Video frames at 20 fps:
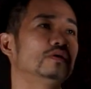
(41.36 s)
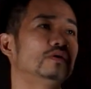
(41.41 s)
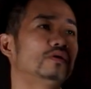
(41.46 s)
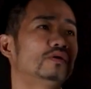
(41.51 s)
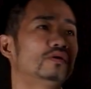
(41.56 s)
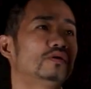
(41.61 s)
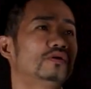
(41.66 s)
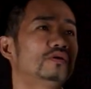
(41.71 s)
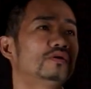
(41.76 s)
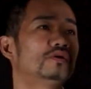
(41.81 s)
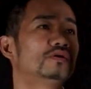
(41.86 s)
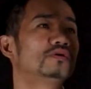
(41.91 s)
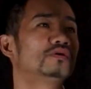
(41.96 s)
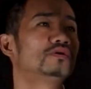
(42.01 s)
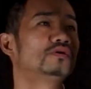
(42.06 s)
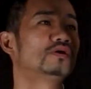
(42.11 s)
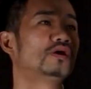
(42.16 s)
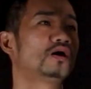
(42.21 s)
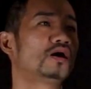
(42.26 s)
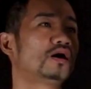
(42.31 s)

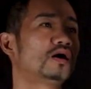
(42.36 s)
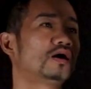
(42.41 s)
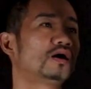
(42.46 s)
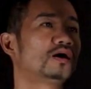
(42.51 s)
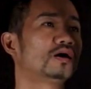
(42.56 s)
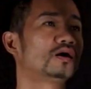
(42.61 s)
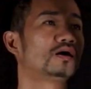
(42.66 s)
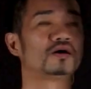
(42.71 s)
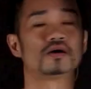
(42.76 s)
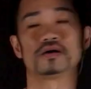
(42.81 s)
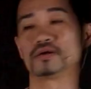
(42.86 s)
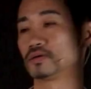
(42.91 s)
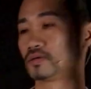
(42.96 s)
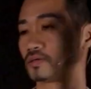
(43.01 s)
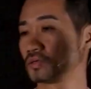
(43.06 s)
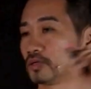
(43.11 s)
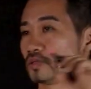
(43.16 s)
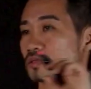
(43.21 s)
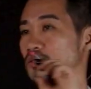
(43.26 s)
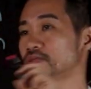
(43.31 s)
all are
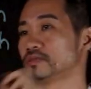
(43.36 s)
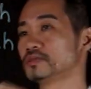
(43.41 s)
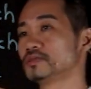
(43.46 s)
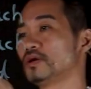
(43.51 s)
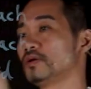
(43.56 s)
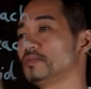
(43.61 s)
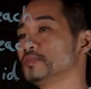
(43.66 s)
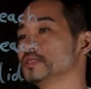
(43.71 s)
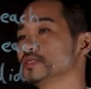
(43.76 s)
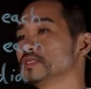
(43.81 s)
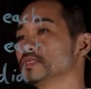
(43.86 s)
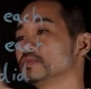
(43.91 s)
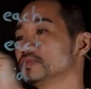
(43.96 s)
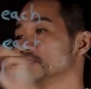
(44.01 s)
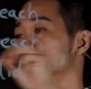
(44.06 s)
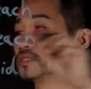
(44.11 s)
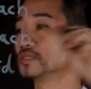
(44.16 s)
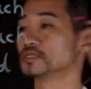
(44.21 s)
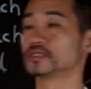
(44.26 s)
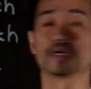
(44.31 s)
opposite, which is